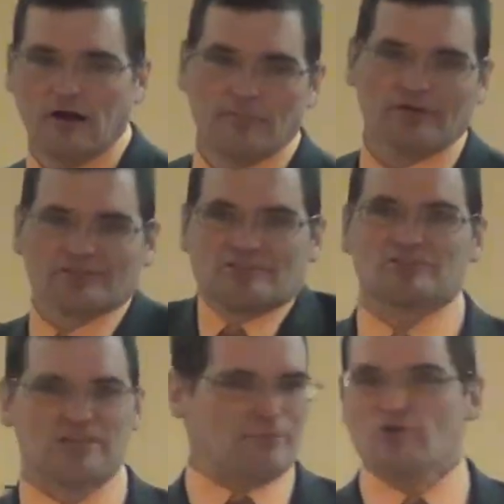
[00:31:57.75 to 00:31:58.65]
going to pick on Sister
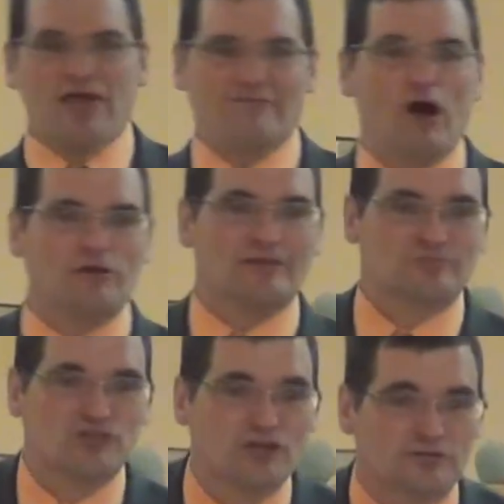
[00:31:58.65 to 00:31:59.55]
Shammy, you have all them
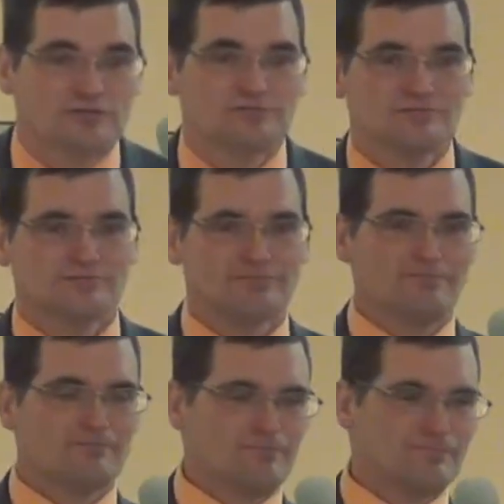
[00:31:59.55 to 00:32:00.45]
children?
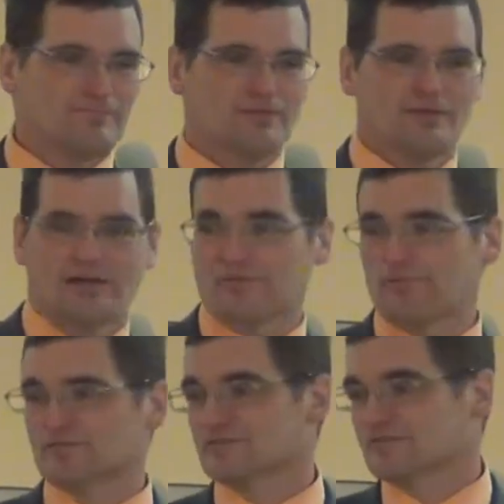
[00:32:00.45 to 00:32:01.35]
I can
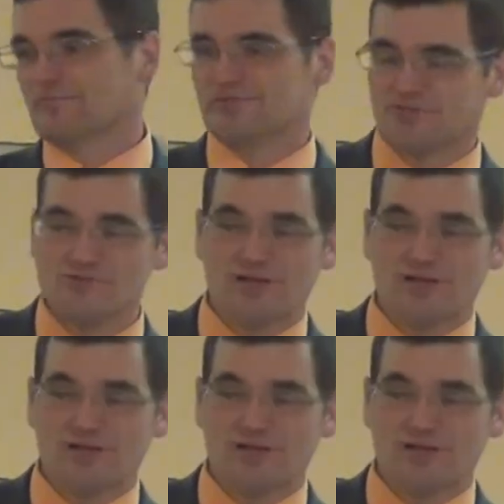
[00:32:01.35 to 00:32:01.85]
pick on Sister Emmer too. You